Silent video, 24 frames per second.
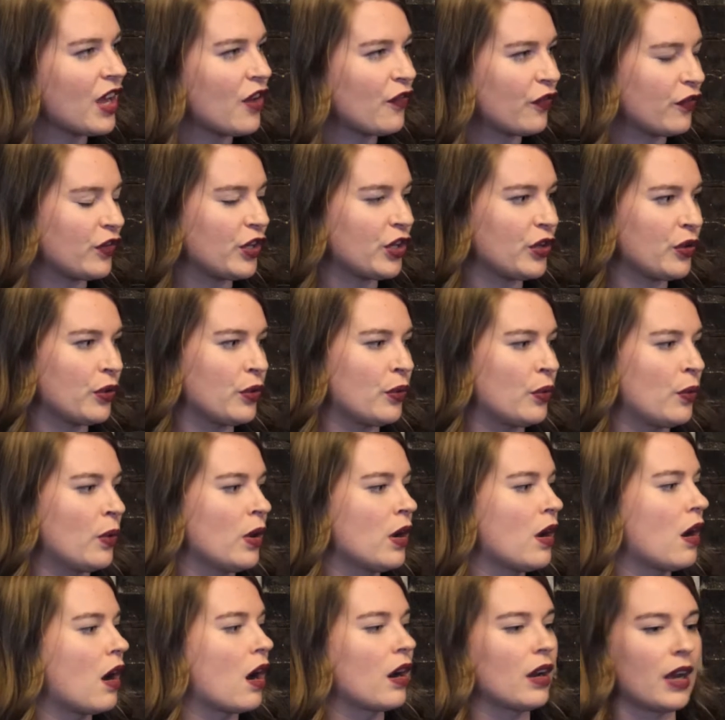if
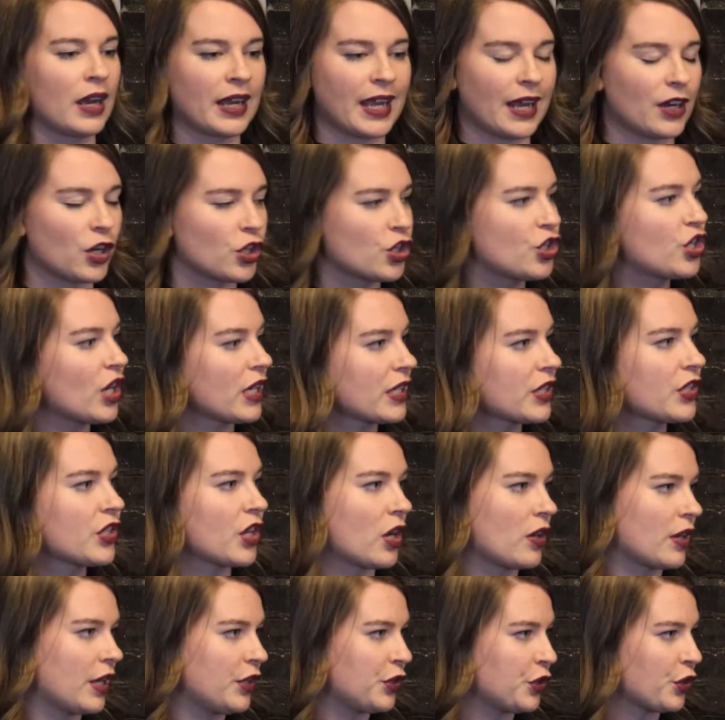you again are just
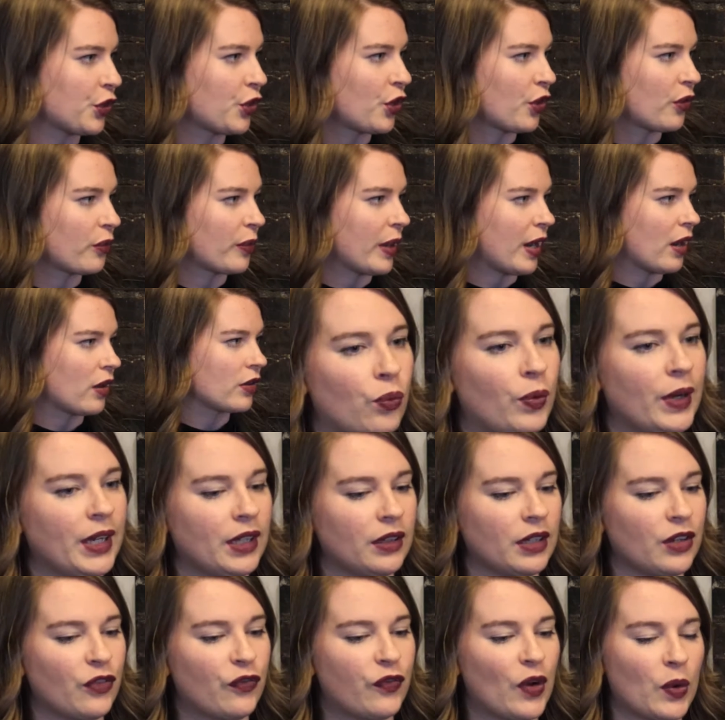starting your career
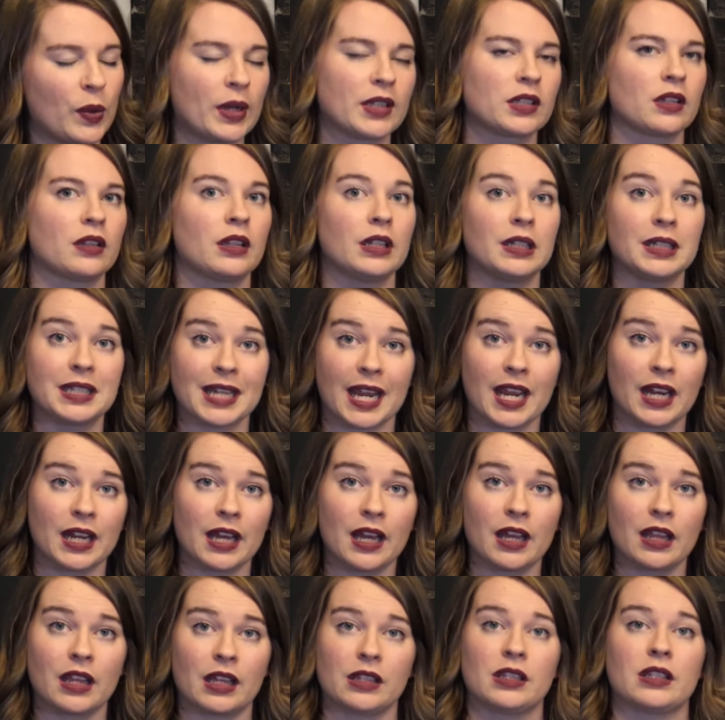really focus on the
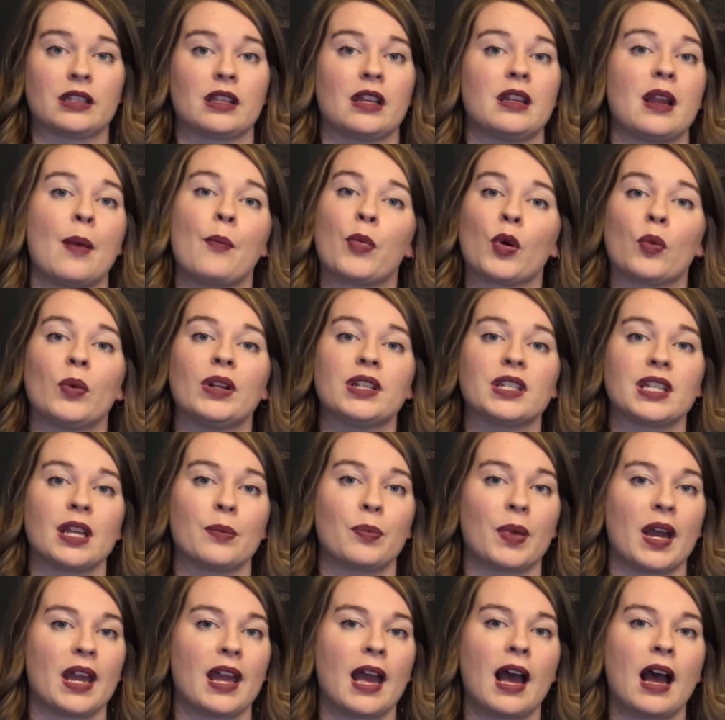data that's the number one
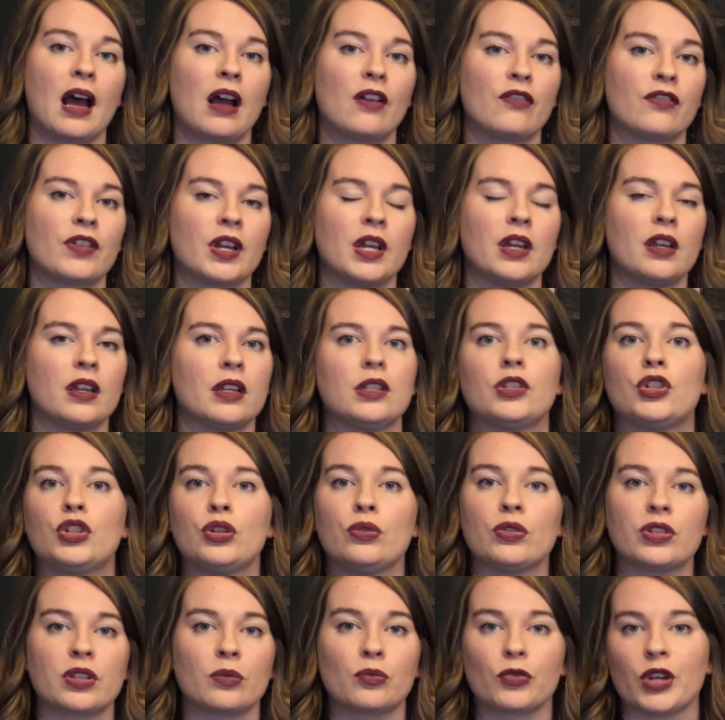tip i have is
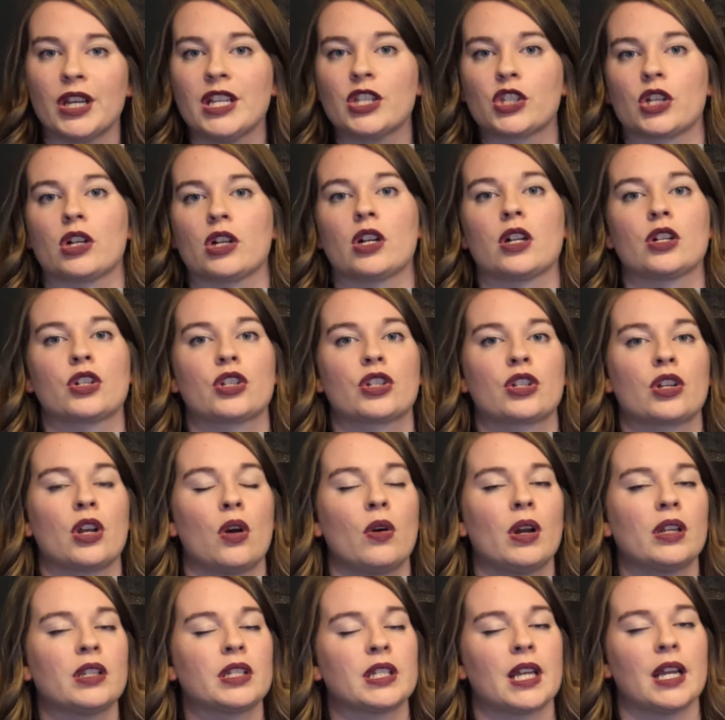do some research
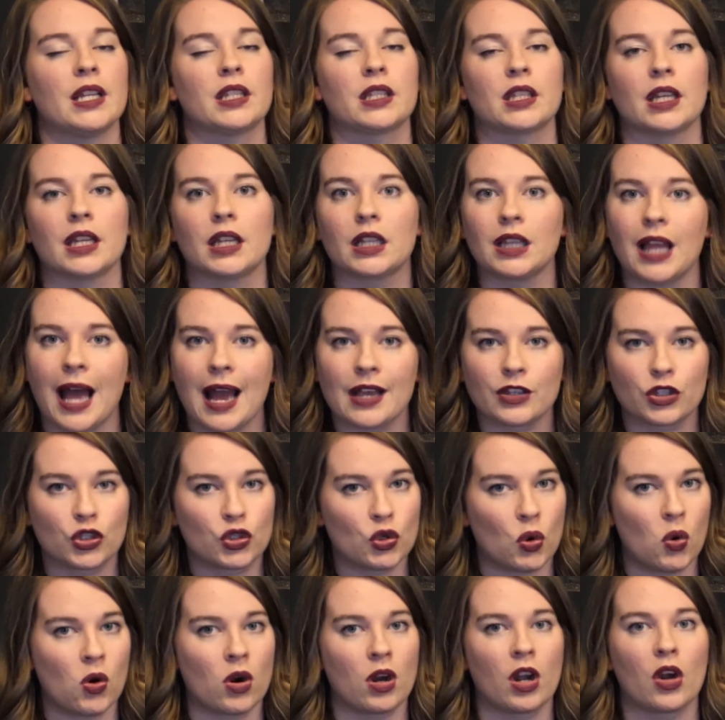go on sites like
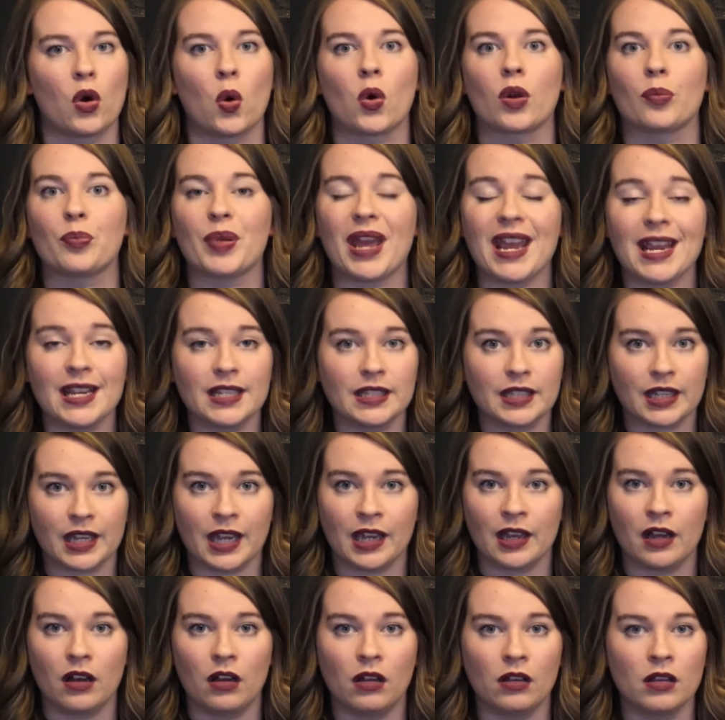glassdoor or
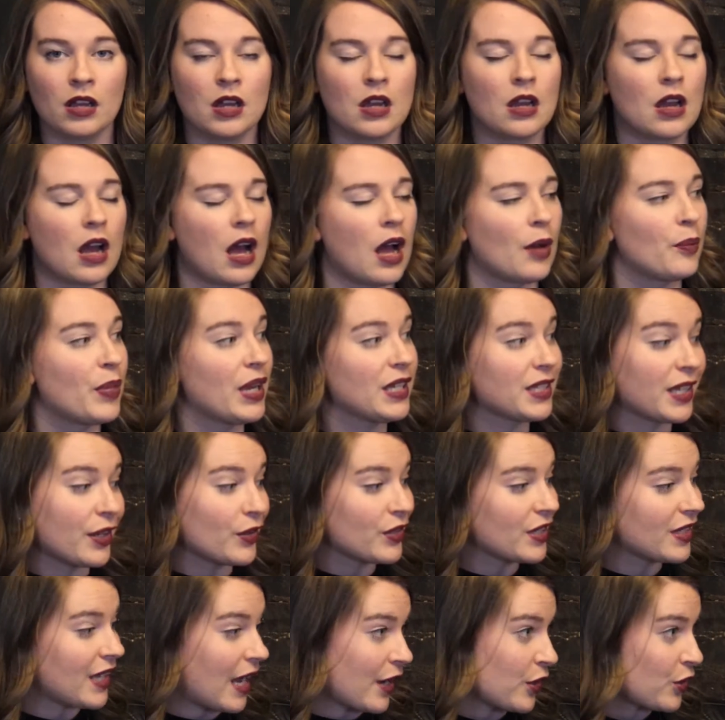payscale um,
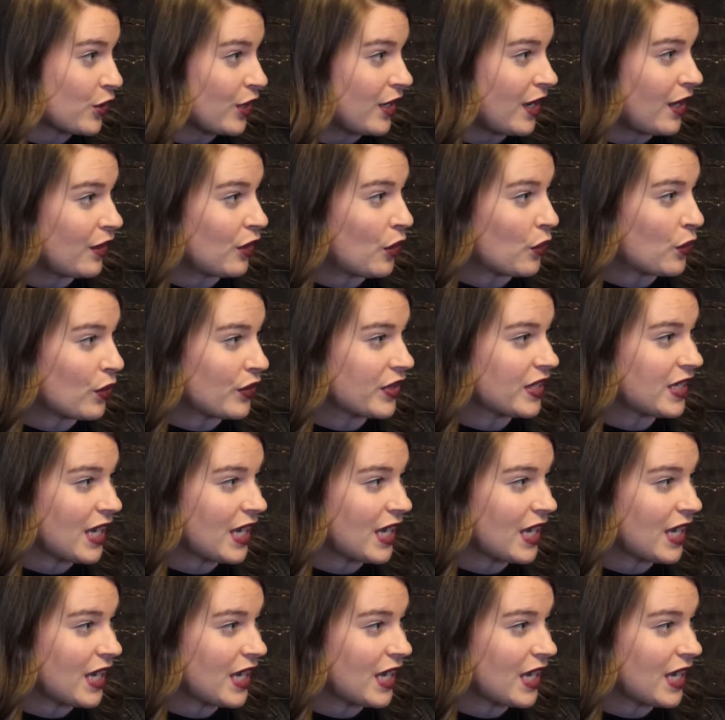payscales is actually a local